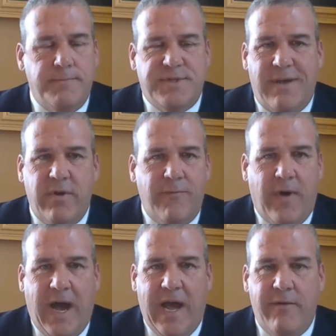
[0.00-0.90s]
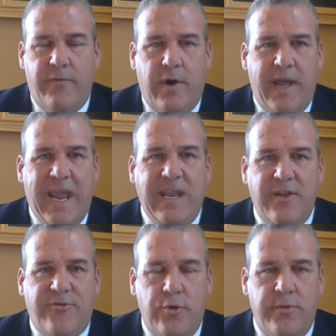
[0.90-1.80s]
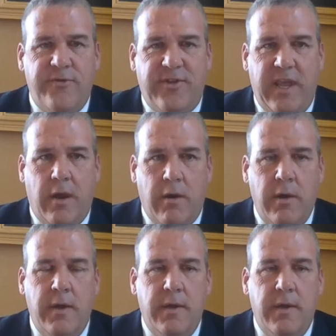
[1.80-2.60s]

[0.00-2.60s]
75, 80 students here